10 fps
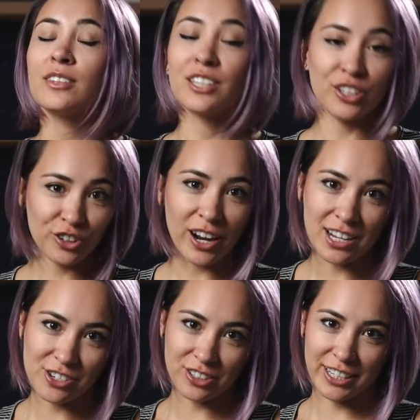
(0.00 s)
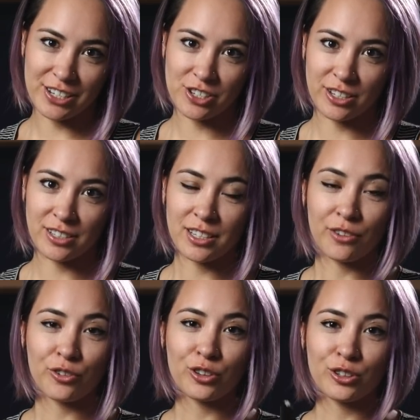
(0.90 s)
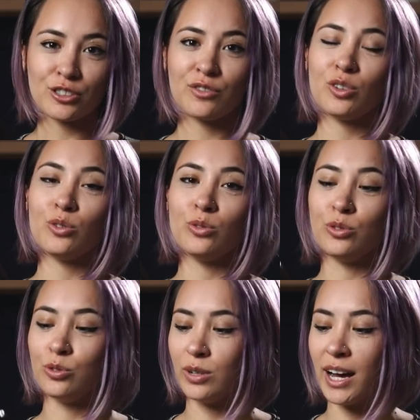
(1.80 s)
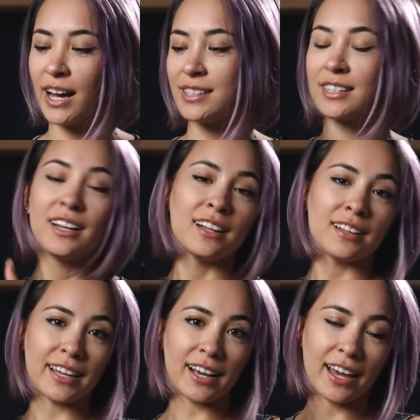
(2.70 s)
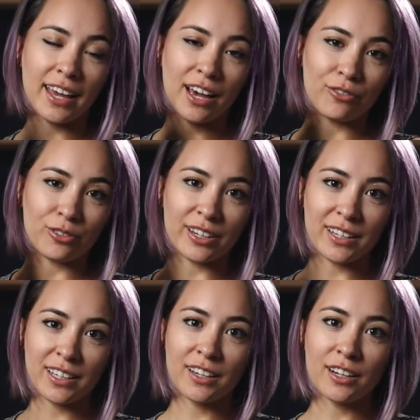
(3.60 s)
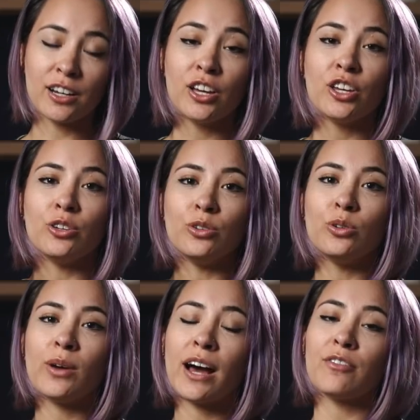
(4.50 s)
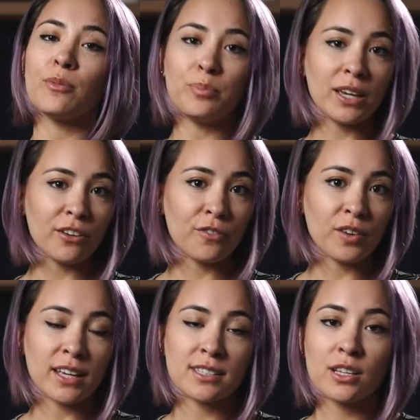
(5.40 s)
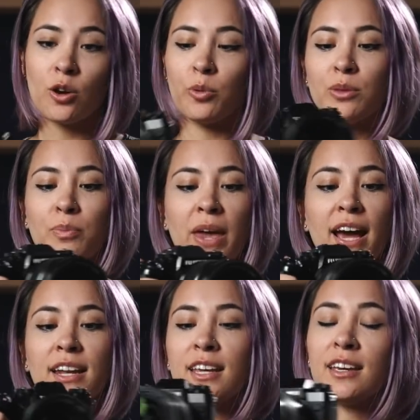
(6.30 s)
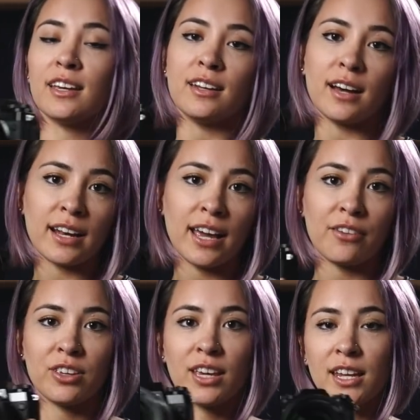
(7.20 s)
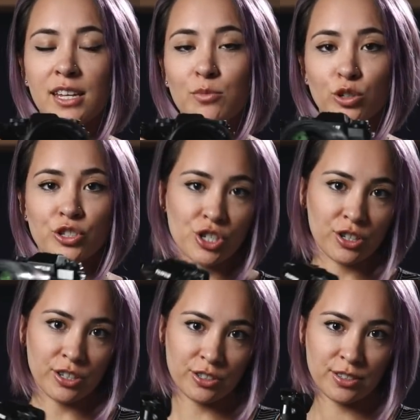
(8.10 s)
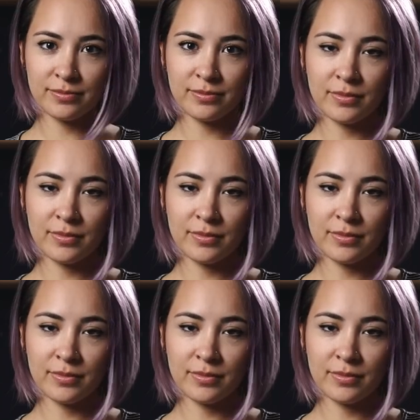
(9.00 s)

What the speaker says: Congratulations. And for those of you who do not, like I have right here, you do have a big fix with panning and not having any more jitters.